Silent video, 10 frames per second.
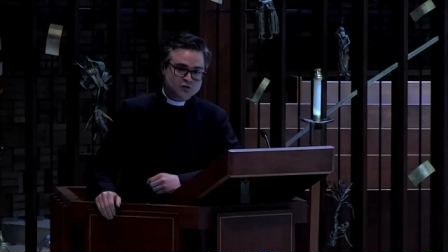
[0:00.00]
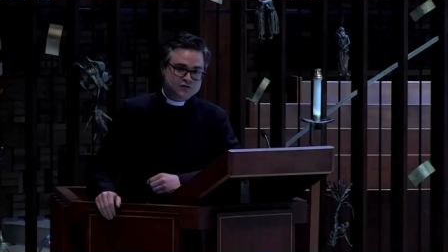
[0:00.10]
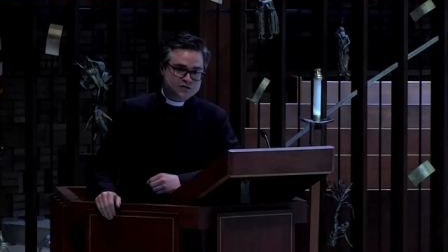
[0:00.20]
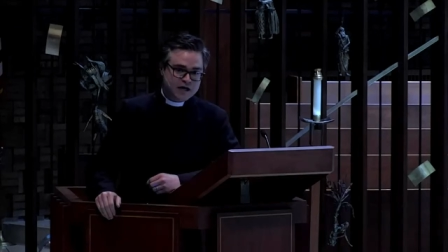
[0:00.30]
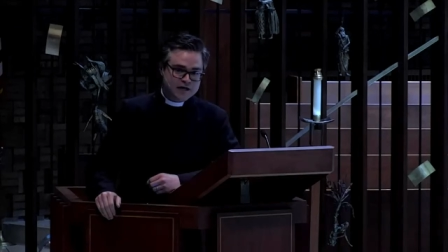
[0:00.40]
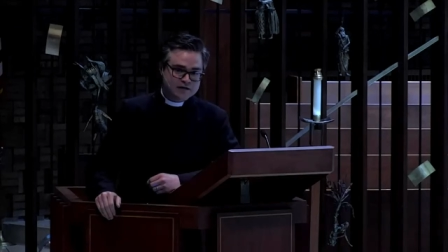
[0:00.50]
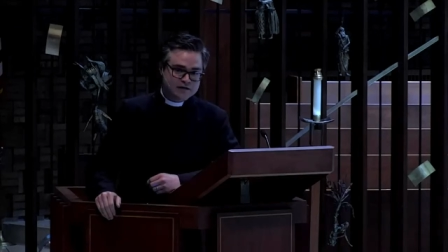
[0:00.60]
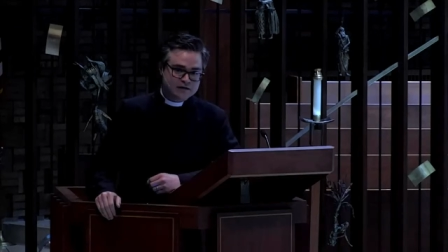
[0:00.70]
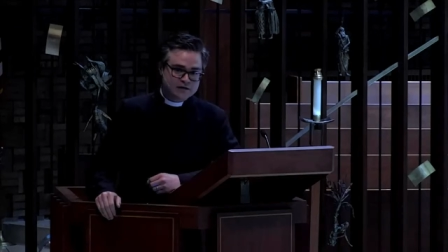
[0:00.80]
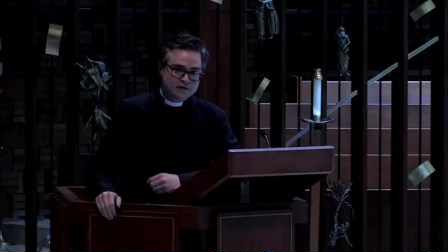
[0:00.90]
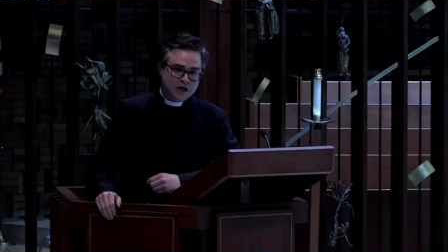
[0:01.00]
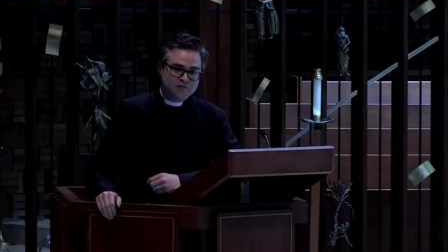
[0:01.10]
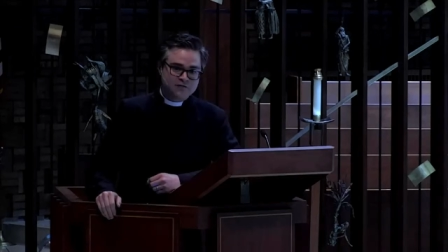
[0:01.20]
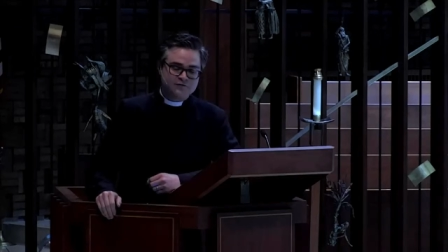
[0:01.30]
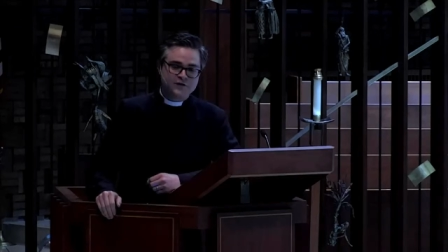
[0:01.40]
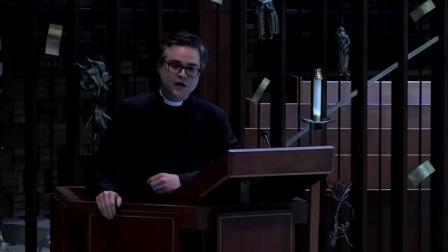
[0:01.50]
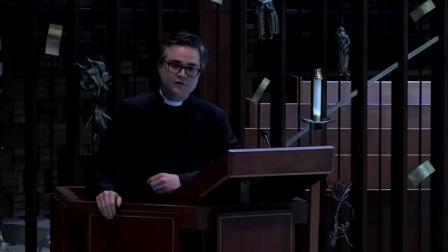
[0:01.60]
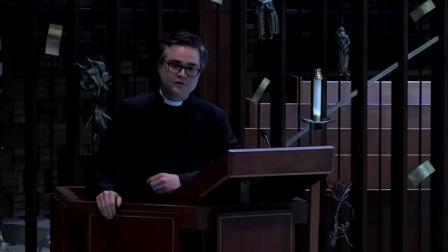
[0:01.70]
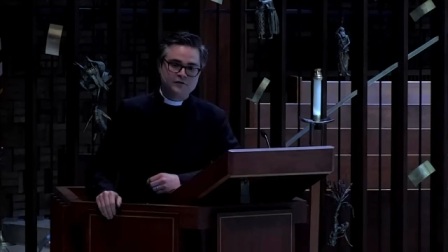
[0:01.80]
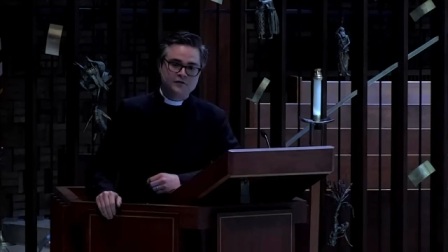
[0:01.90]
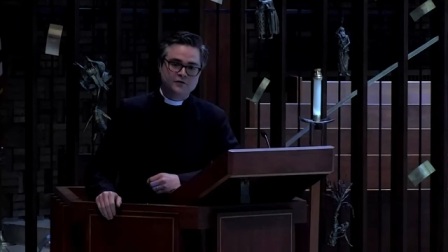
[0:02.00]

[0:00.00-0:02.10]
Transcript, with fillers: Son of the Father,